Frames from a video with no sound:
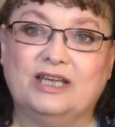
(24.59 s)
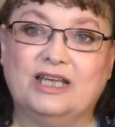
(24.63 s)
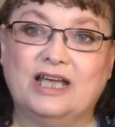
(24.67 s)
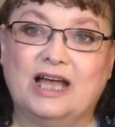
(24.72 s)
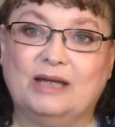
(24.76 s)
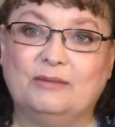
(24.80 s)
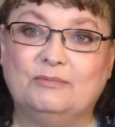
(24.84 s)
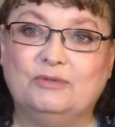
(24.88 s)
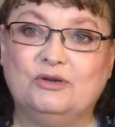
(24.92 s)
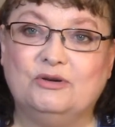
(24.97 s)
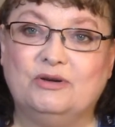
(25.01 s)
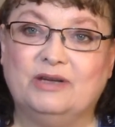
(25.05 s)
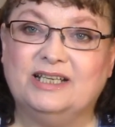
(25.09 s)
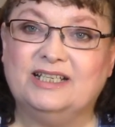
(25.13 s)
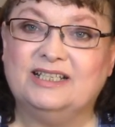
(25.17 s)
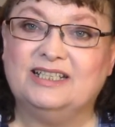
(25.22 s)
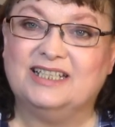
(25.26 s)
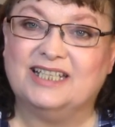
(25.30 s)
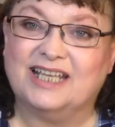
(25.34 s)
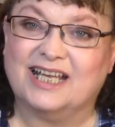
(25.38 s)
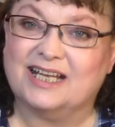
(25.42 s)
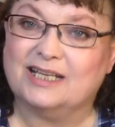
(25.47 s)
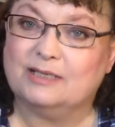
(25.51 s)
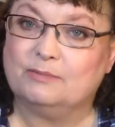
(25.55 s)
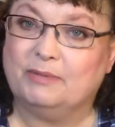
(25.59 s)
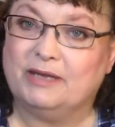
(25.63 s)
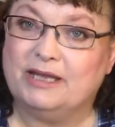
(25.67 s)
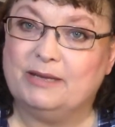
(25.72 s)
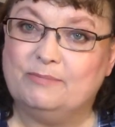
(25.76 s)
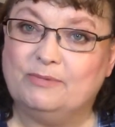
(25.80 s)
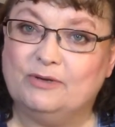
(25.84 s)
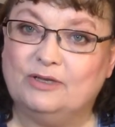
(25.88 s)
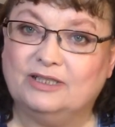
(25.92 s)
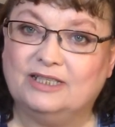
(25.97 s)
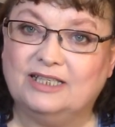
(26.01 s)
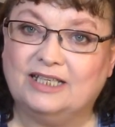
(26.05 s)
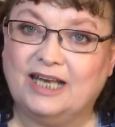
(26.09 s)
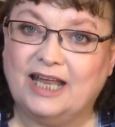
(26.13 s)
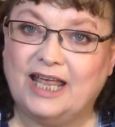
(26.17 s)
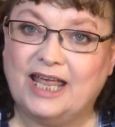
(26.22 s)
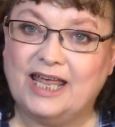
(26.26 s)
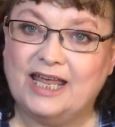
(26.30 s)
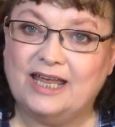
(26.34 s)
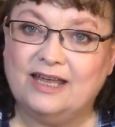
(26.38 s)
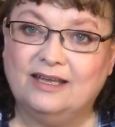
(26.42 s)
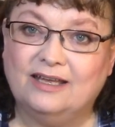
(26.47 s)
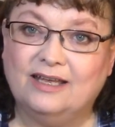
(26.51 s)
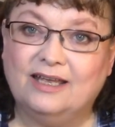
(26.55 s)
I'm doing 6 people
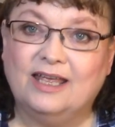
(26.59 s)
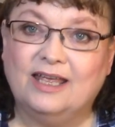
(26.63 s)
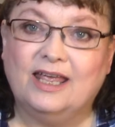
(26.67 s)
today,